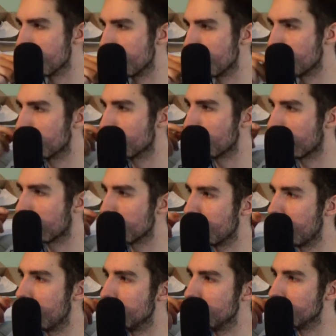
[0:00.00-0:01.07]
the book
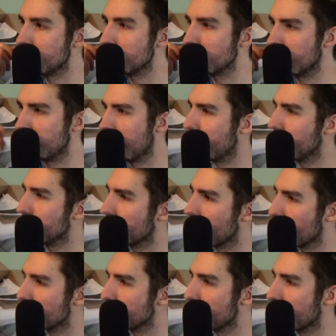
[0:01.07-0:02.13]
recommends, and now the
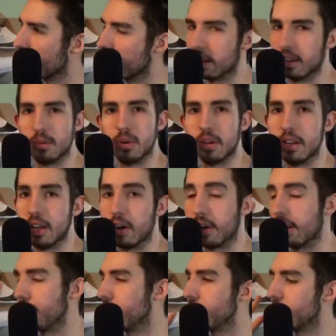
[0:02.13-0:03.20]
camera's back on. What?
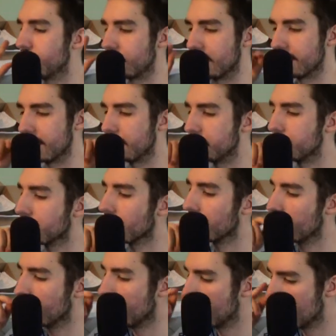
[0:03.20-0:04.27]
Okay, forget that.
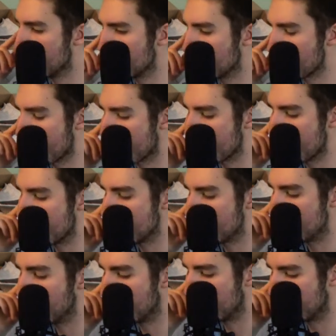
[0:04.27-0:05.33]
The book recommends
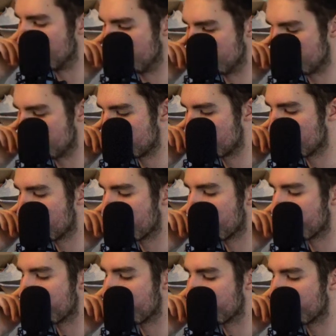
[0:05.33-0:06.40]
doing this,
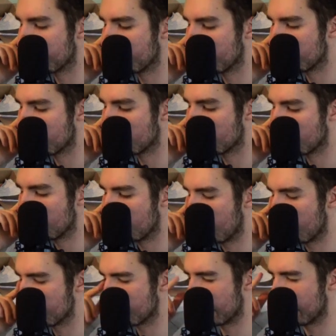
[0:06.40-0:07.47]

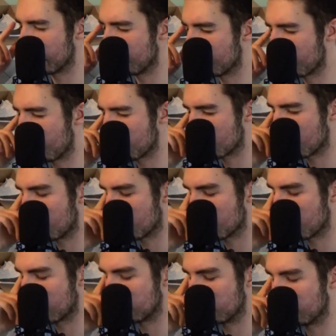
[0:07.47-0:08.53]
and if I recall
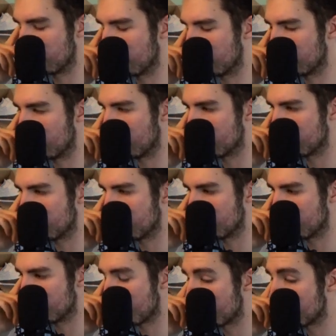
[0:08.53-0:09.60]
correctly, it
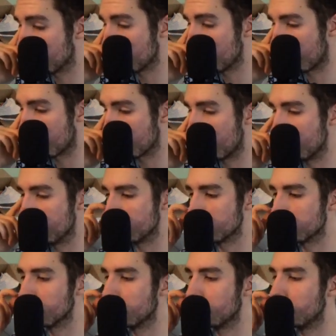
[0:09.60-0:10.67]
especially recommends